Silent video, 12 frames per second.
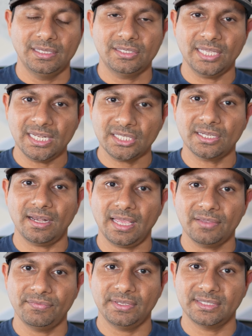The sensor
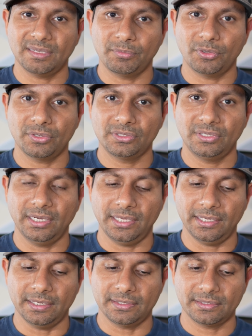life is about 3
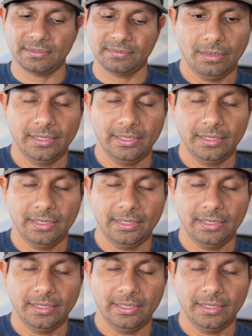years.